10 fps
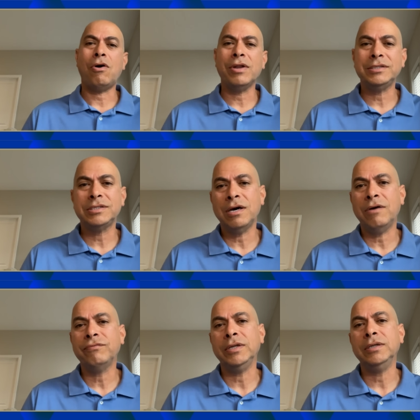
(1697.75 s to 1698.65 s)
that
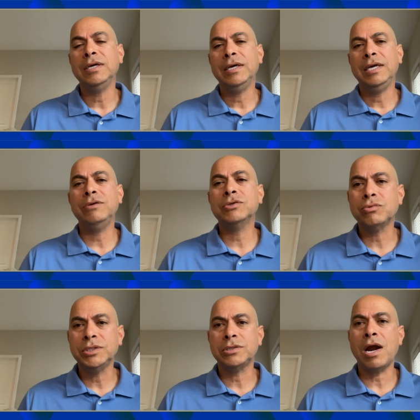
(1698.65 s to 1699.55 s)
stuff. And he
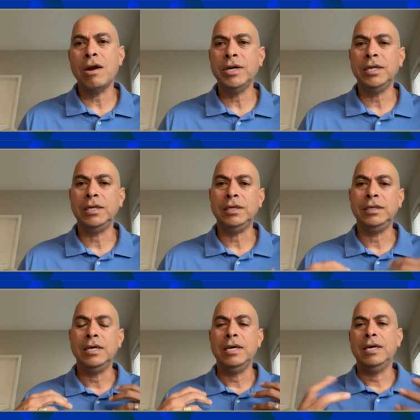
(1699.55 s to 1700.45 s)
was retiring, and
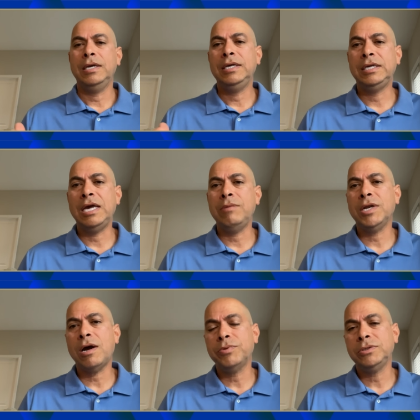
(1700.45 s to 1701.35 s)
he gave
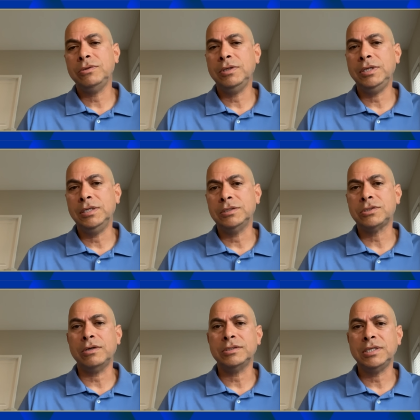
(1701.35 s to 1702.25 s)
me an opportunity to
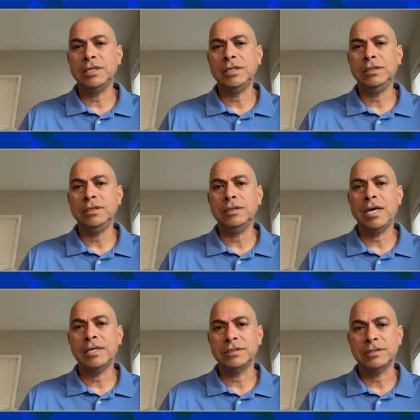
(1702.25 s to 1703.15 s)
start sitting
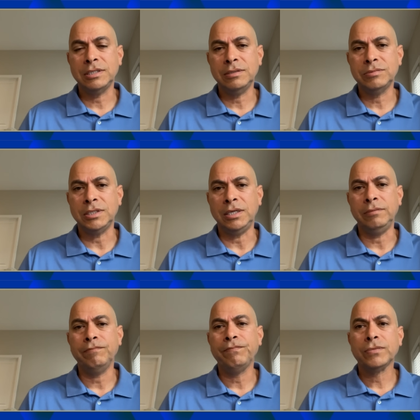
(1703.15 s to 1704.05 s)
as the
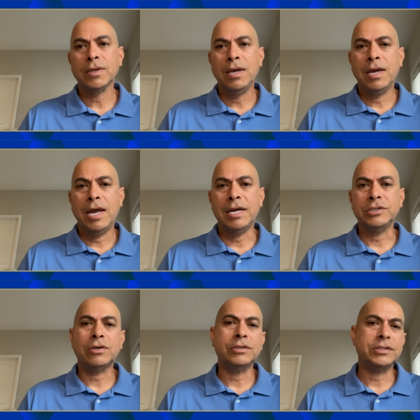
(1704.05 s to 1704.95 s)
CMC. And
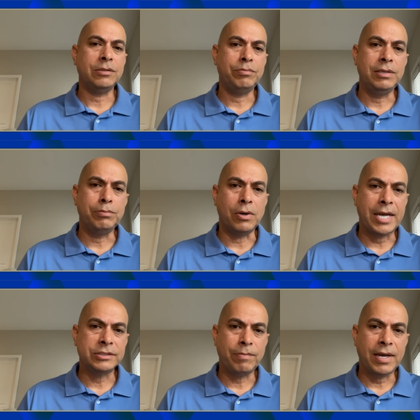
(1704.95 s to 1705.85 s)
I started seeing people
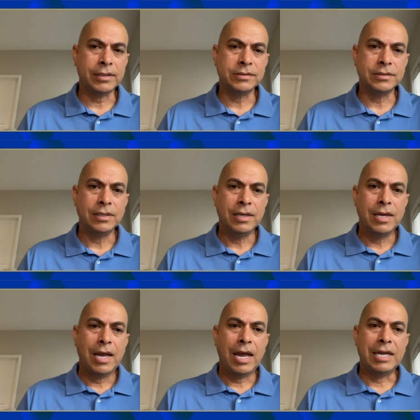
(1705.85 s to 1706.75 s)
aspects,
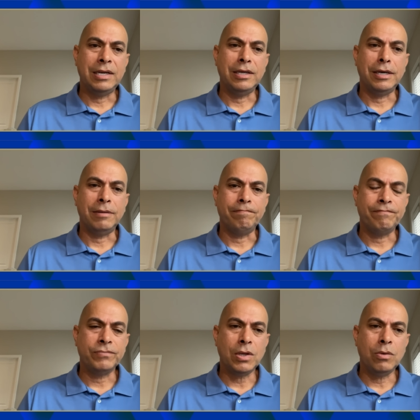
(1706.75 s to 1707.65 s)
and
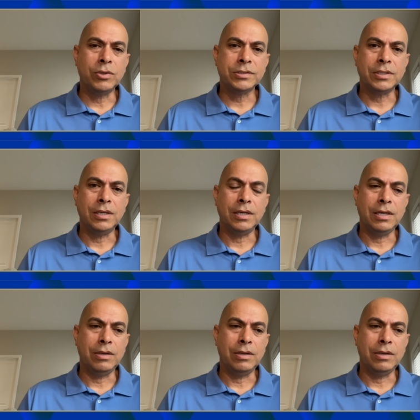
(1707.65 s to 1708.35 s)
it wasn't